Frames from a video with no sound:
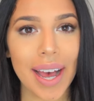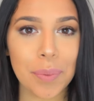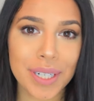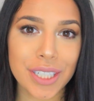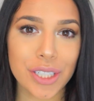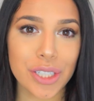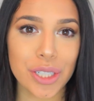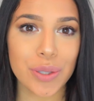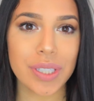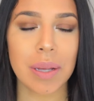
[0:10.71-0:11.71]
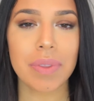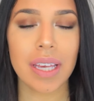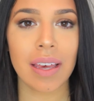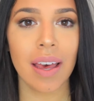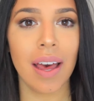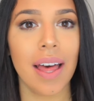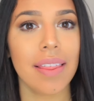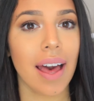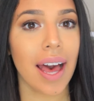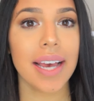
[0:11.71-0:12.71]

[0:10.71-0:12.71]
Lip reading: I wanted to do something that